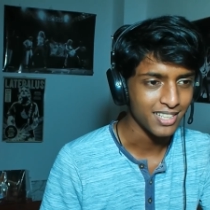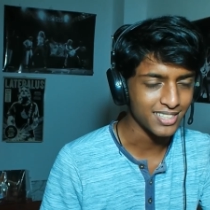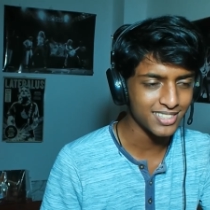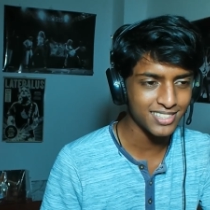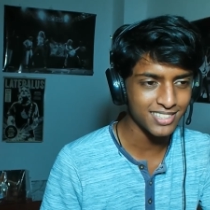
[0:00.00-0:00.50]

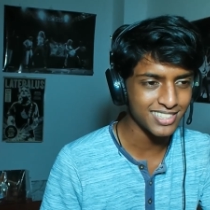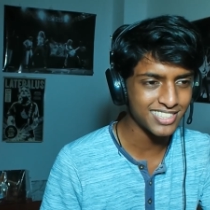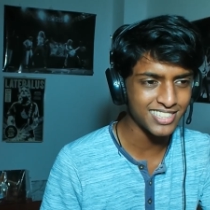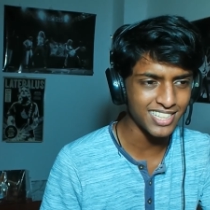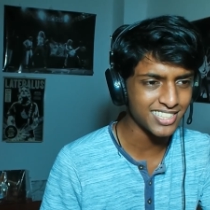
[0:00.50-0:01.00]
it's
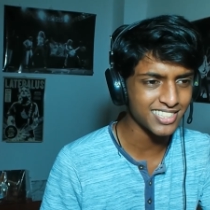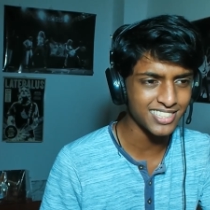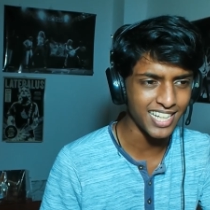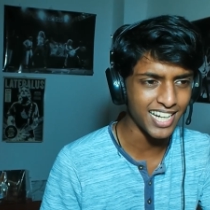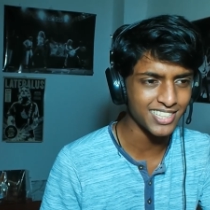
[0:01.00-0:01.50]
it's such a
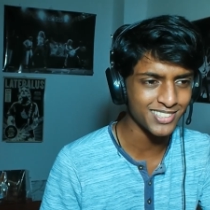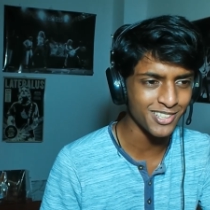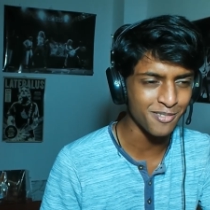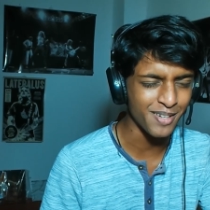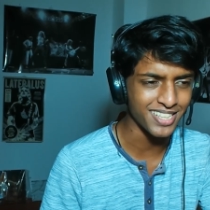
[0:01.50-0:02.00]
sad
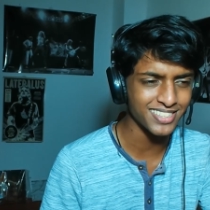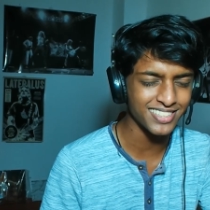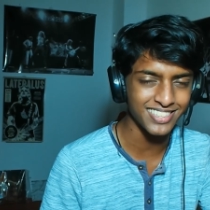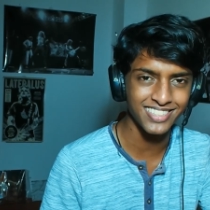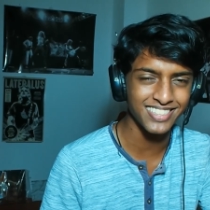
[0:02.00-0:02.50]
song man
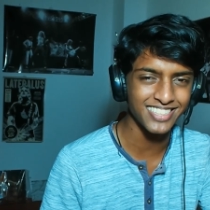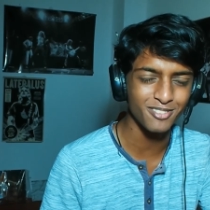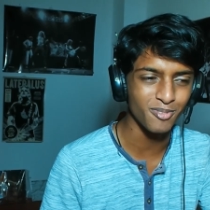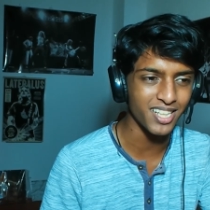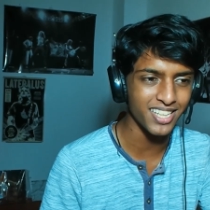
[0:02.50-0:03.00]
it's it's
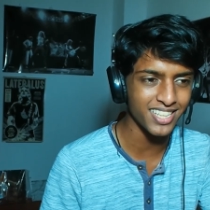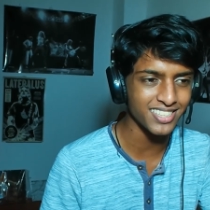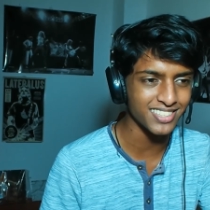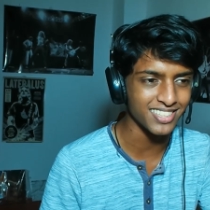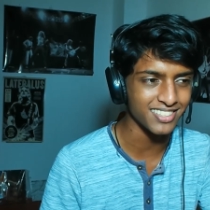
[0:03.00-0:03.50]
it's what it
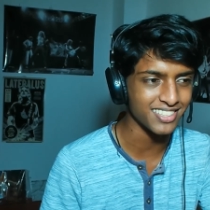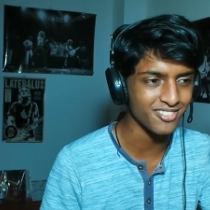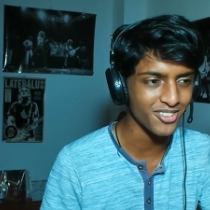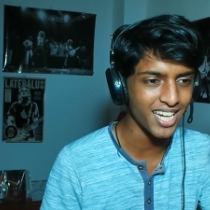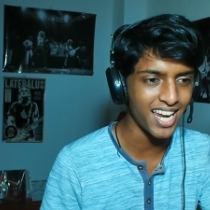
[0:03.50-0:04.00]
is the
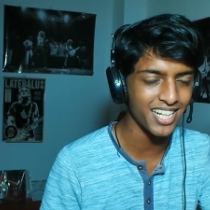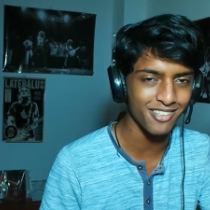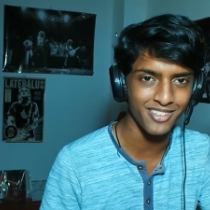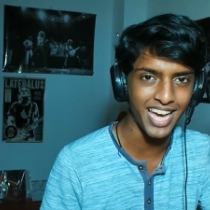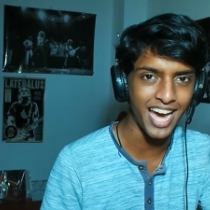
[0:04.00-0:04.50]
the reality we